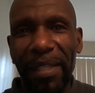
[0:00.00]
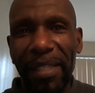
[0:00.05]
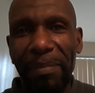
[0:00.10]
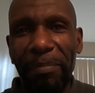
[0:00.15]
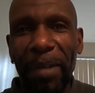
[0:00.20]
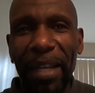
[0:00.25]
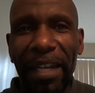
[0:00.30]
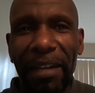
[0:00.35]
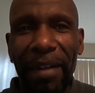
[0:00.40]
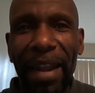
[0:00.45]

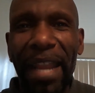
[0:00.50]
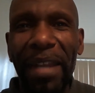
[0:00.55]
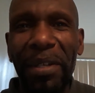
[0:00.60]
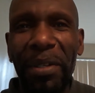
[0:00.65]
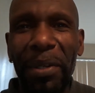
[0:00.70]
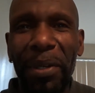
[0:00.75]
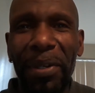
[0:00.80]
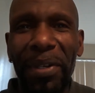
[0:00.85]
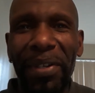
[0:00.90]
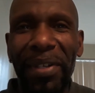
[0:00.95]
my
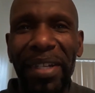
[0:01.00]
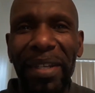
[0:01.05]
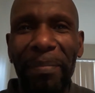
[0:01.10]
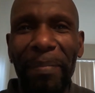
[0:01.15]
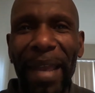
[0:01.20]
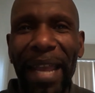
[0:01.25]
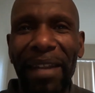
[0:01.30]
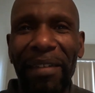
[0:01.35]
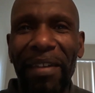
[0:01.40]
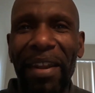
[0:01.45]
granddaughter in the
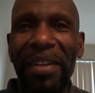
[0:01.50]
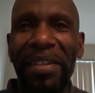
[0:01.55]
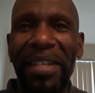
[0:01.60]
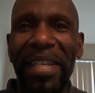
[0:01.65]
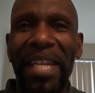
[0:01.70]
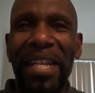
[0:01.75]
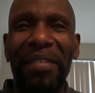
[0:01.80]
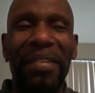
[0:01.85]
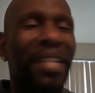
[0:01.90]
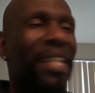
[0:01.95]
background
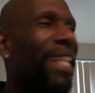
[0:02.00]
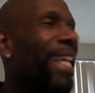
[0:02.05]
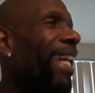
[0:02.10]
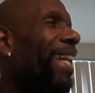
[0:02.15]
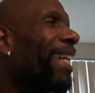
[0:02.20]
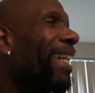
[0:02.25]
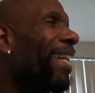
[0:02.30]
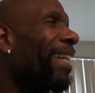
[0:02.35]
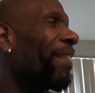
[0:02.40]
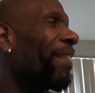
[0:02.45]
you're hearing there.